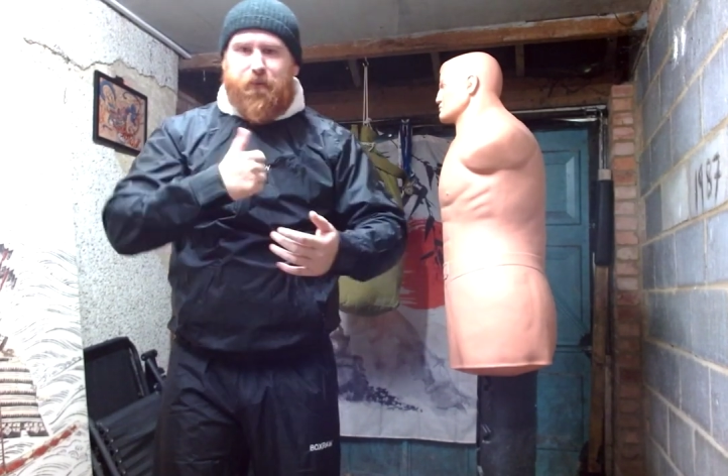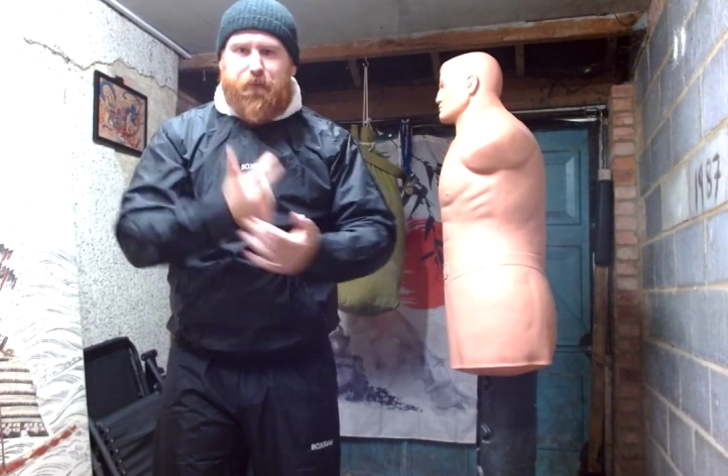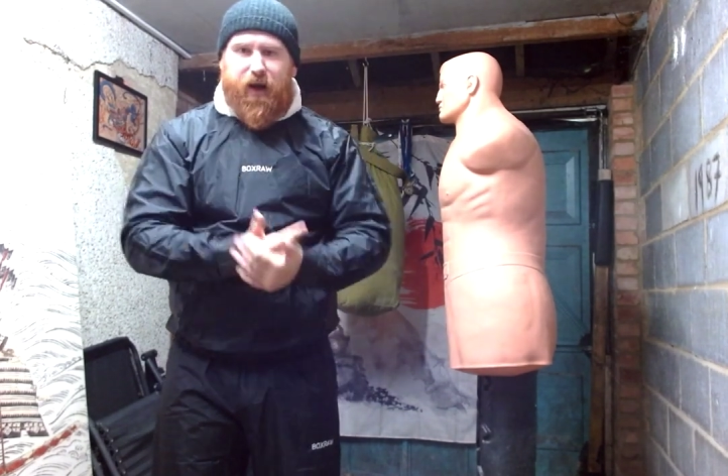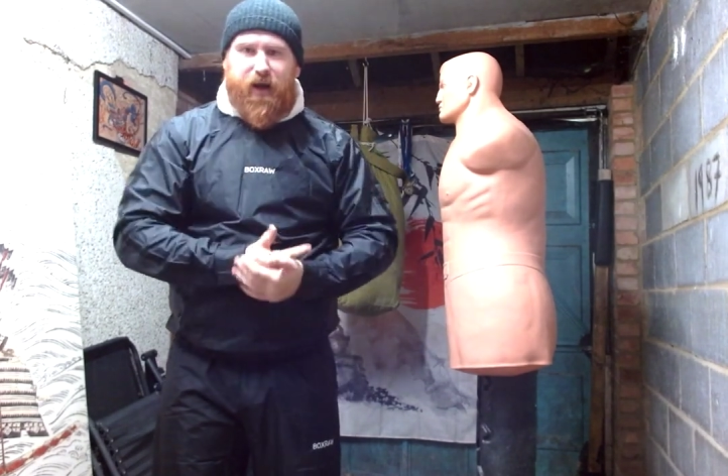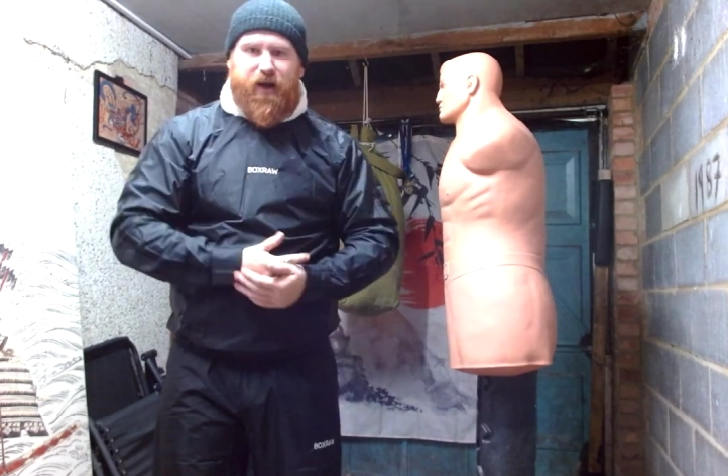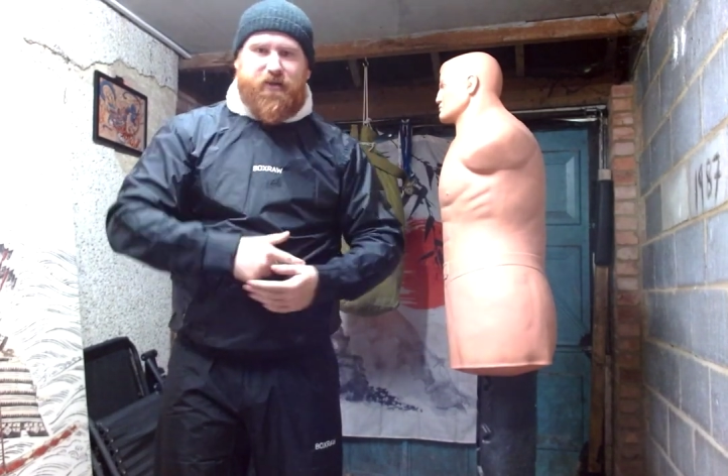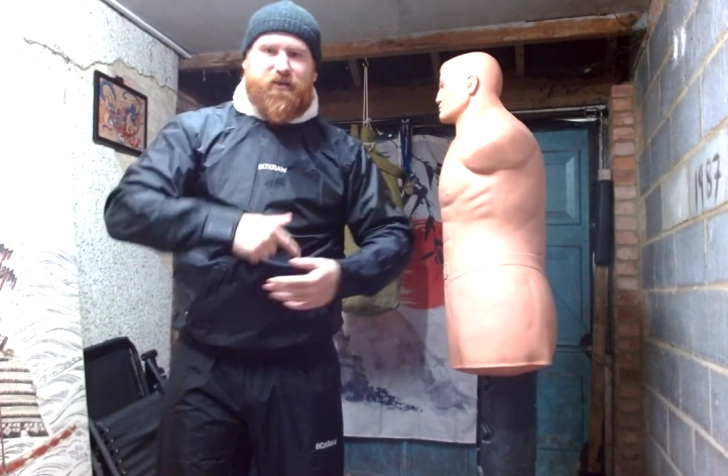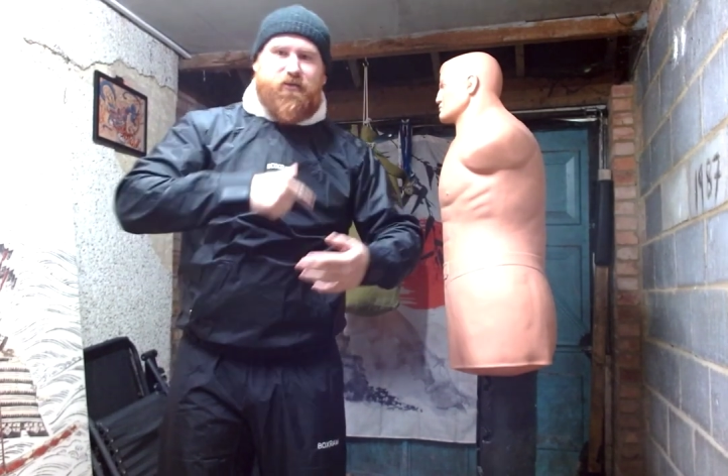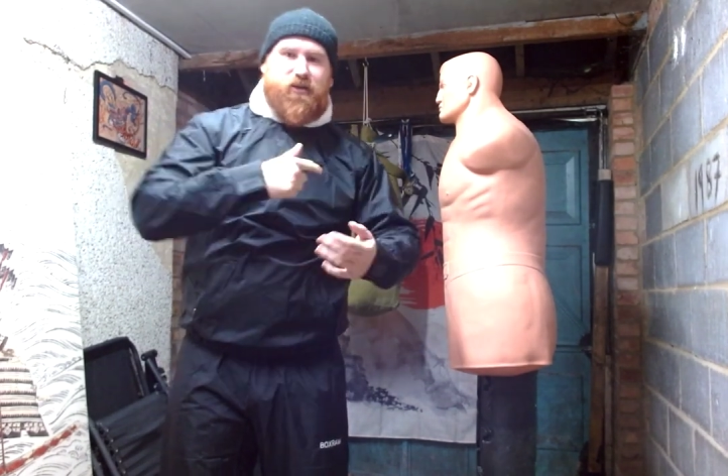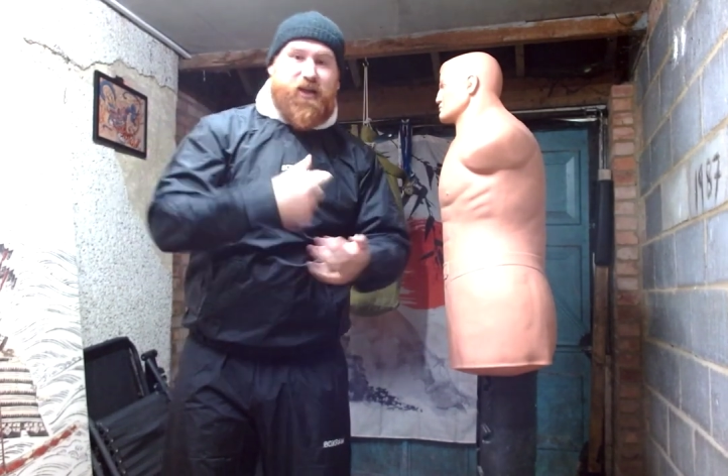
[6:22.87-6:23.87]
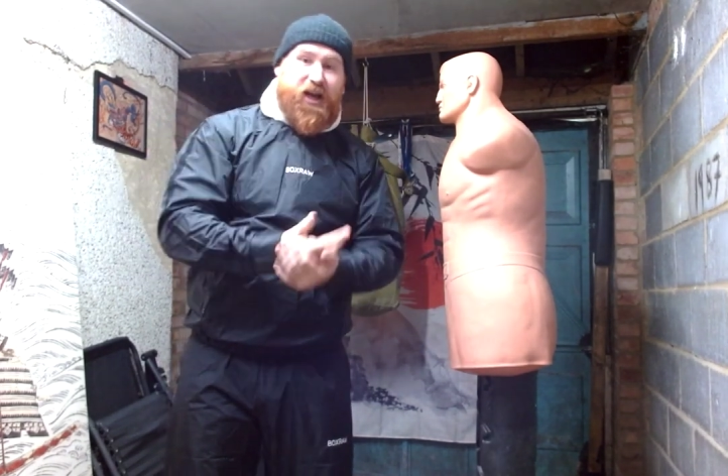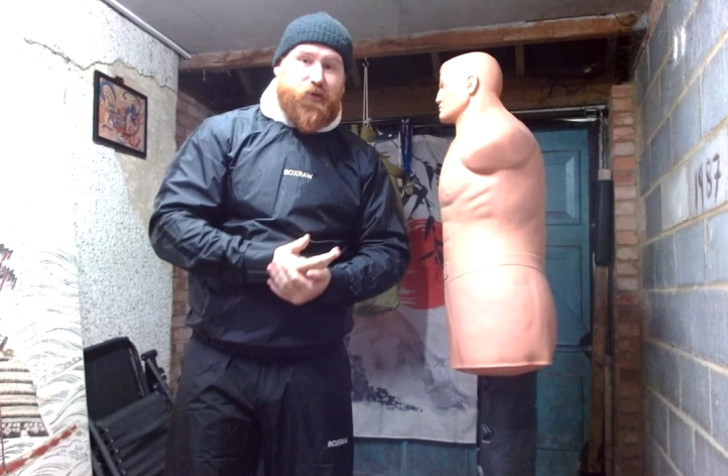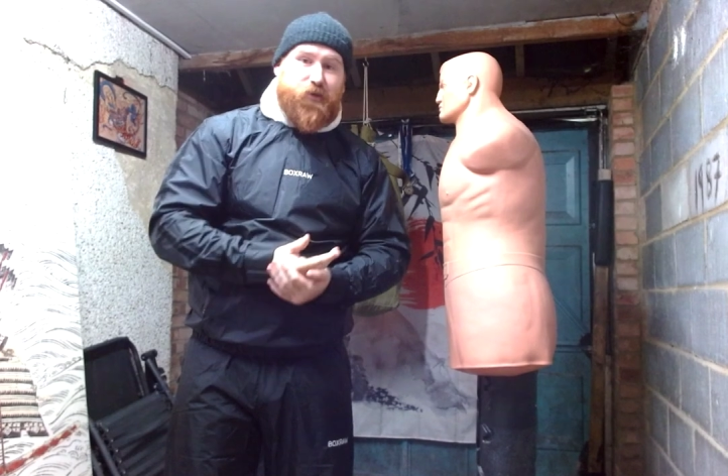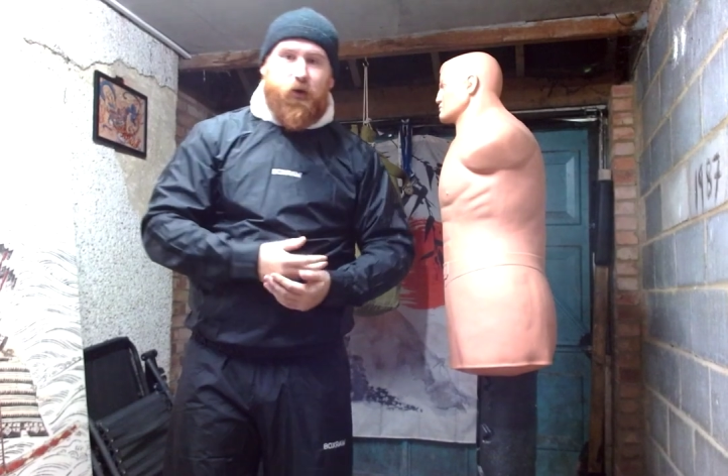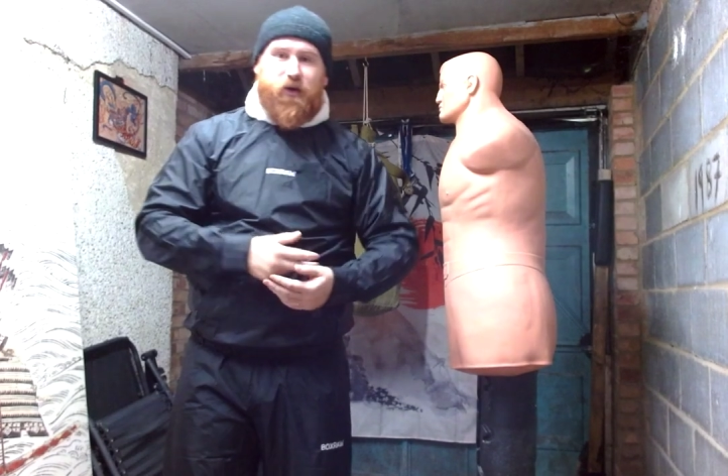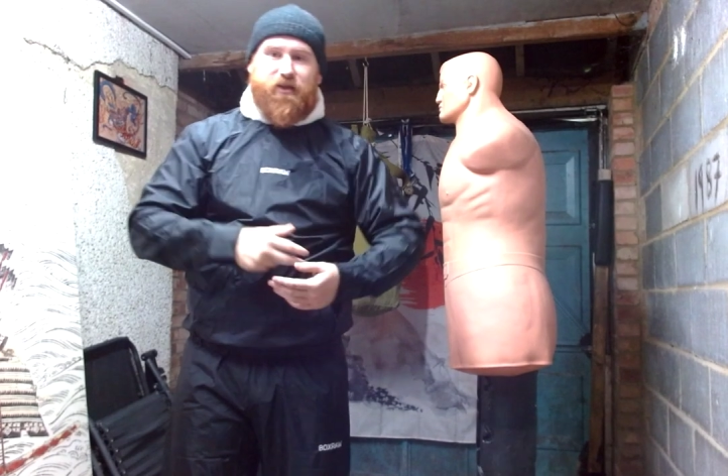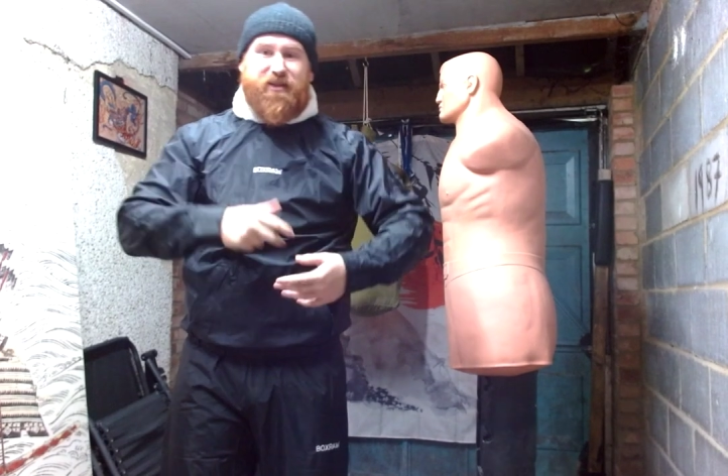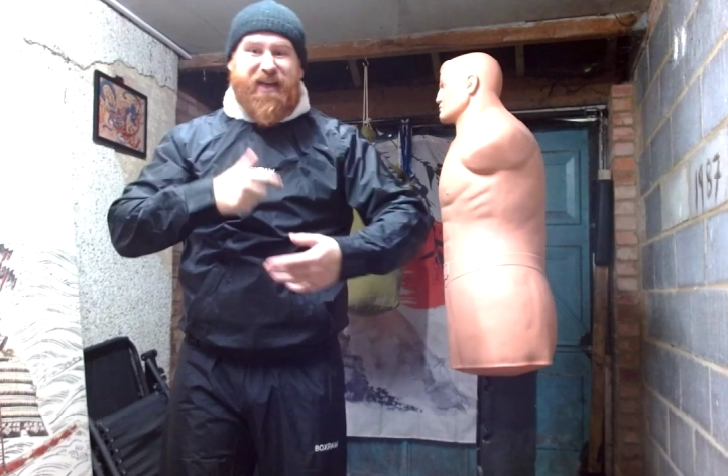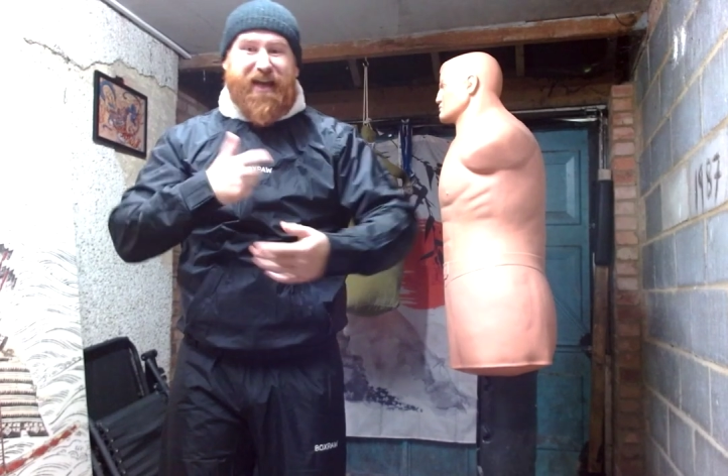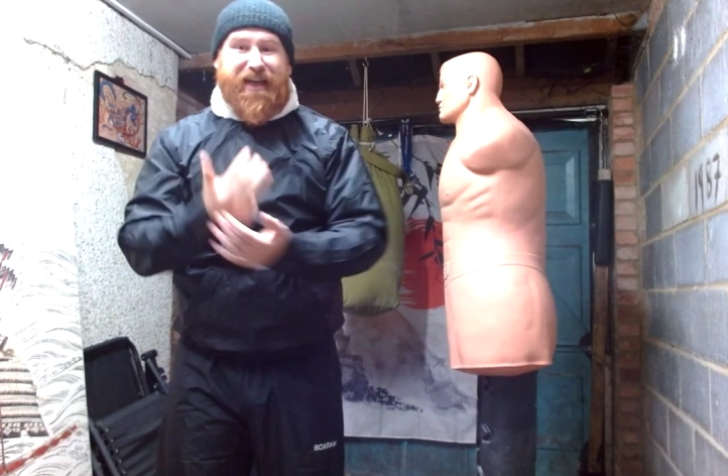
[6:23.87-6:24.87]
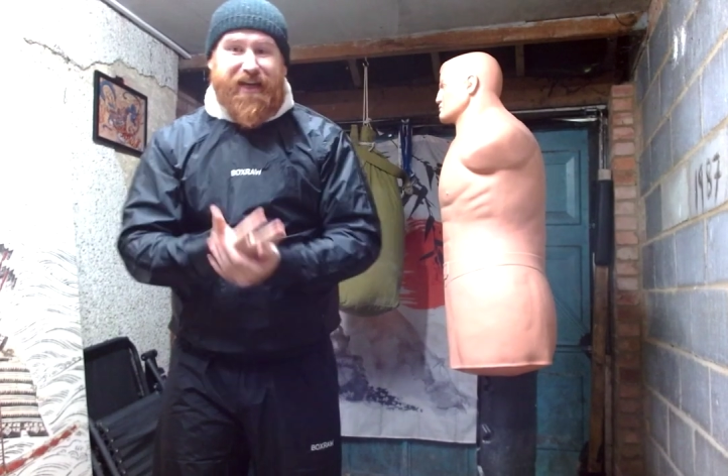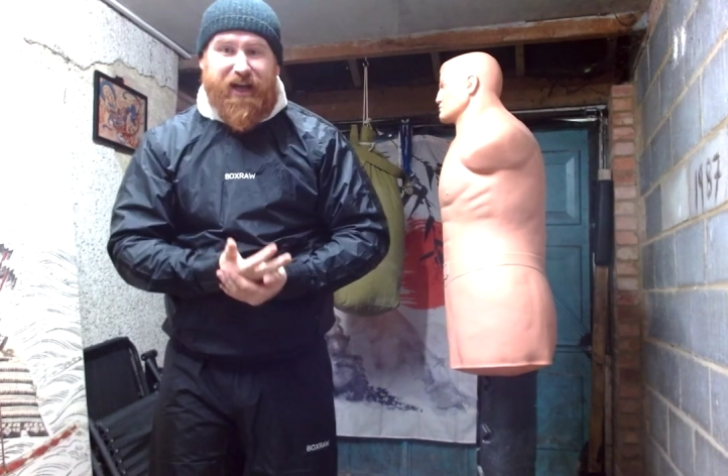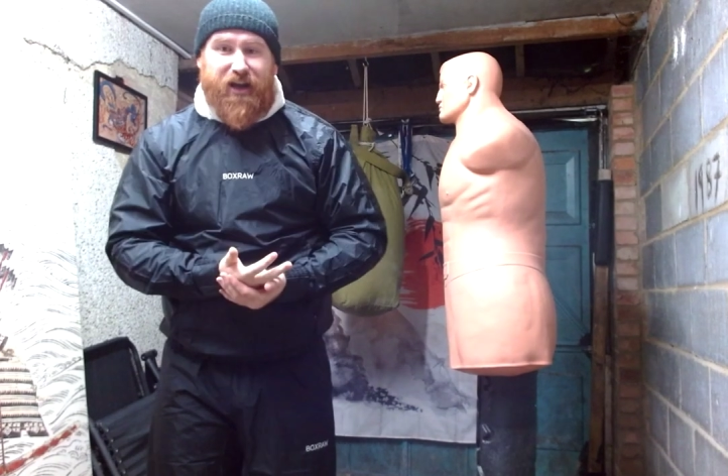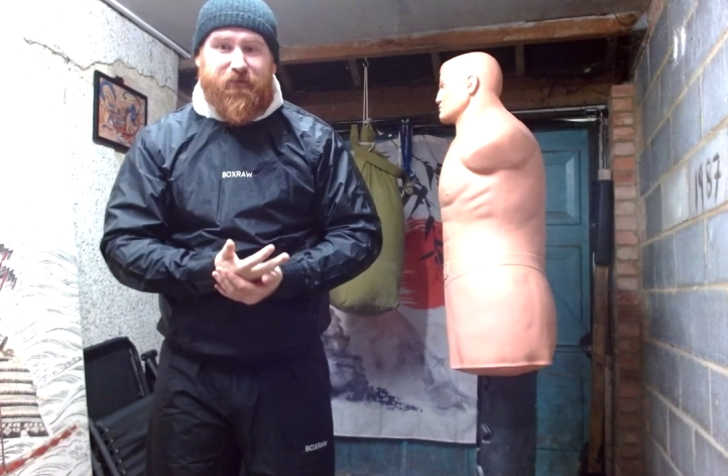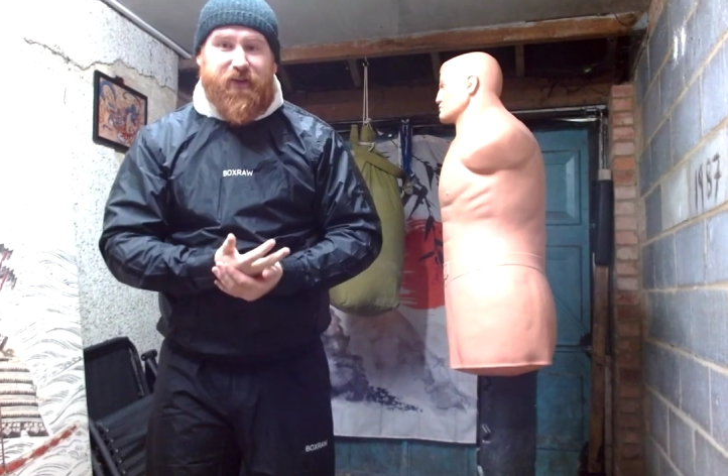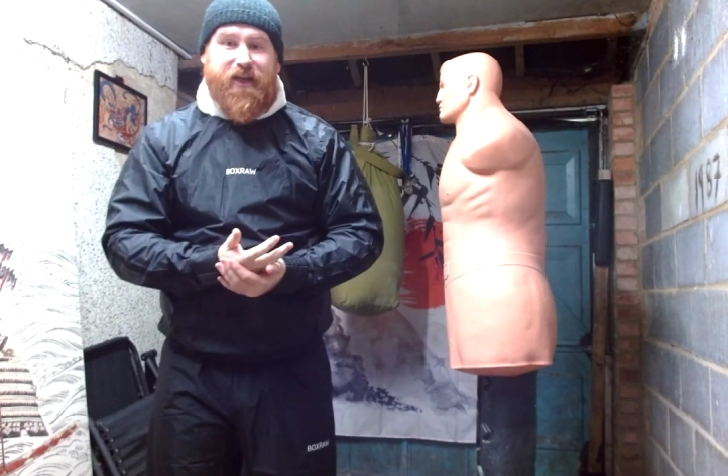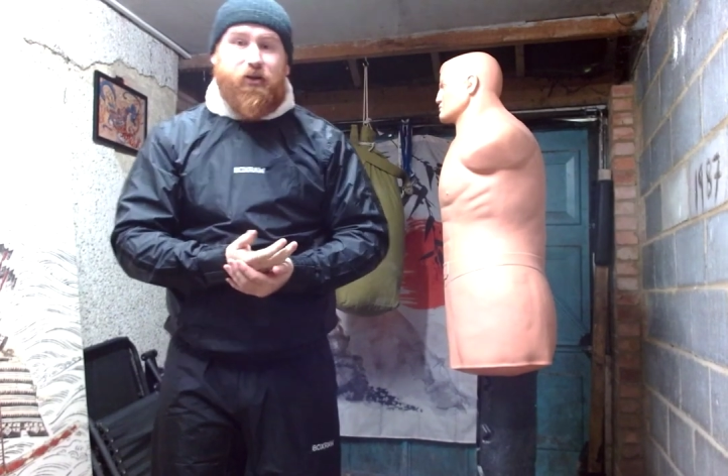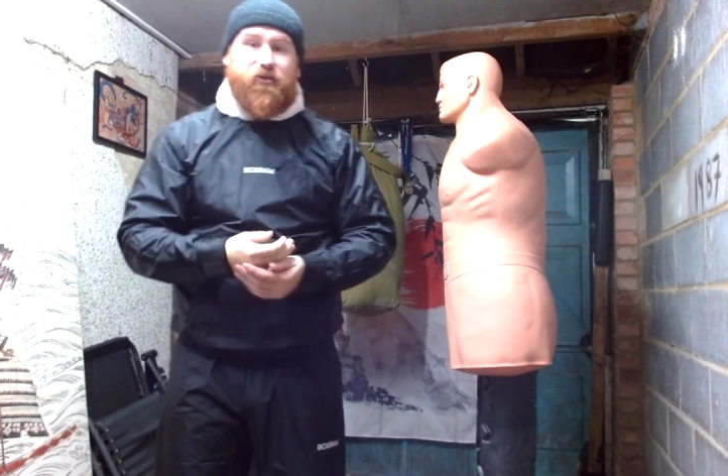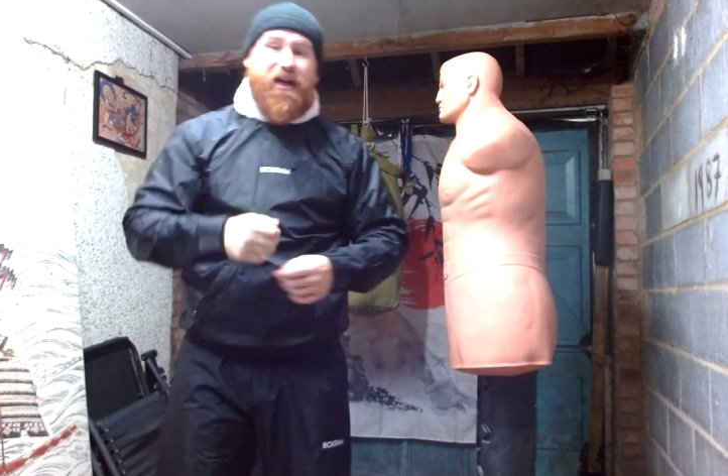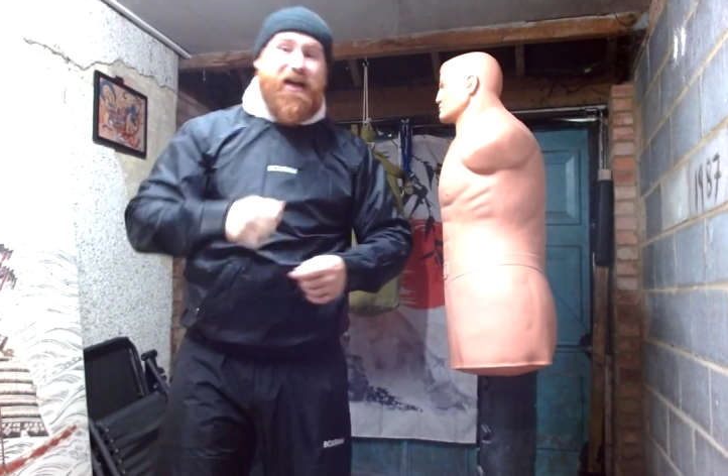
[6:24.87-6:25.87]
bars, cash points, getting in and out of vehicles,